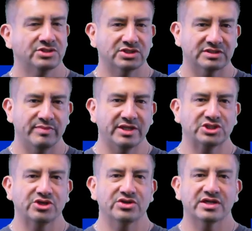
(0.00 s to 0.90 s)
Just make
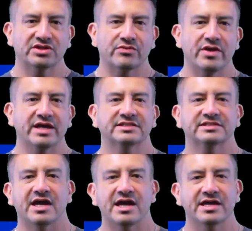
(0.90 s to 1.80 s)
sure you get the right
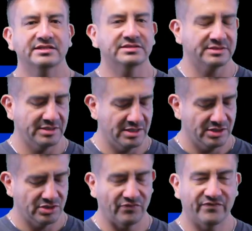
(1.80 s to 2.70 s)
size.
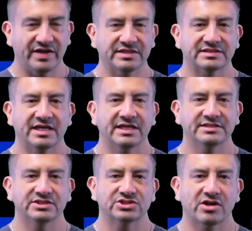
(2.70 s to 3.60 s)
You'll find the
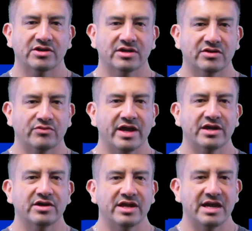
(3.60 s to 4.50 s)
sizing chart right
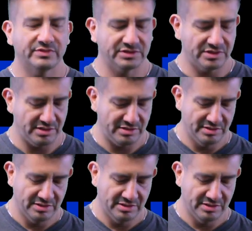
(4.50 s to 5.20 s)
on Amazon.